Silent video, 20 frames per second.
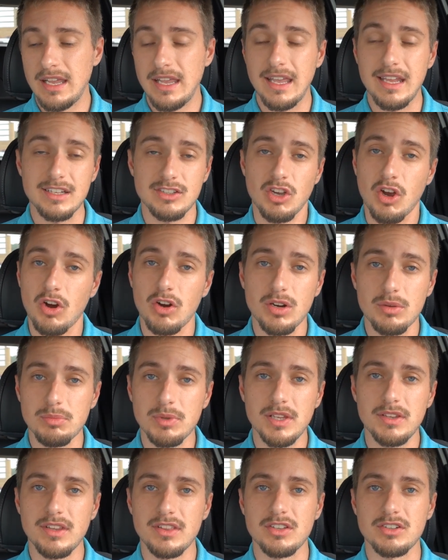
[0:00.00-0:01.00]
and it's hard to
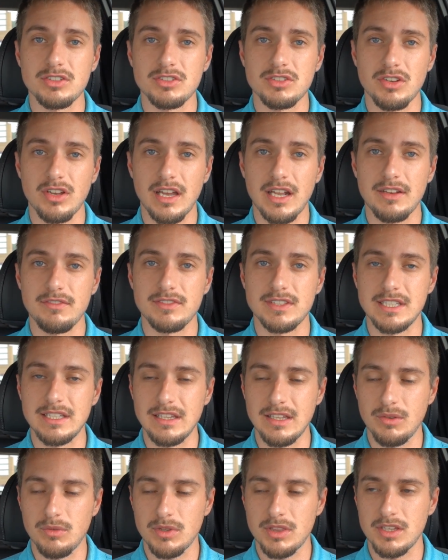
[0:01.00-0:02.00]
believe that they're still kind of
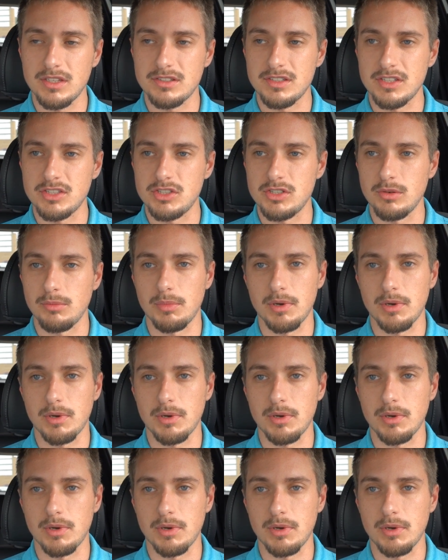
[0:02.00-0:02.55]
dealing with this issue.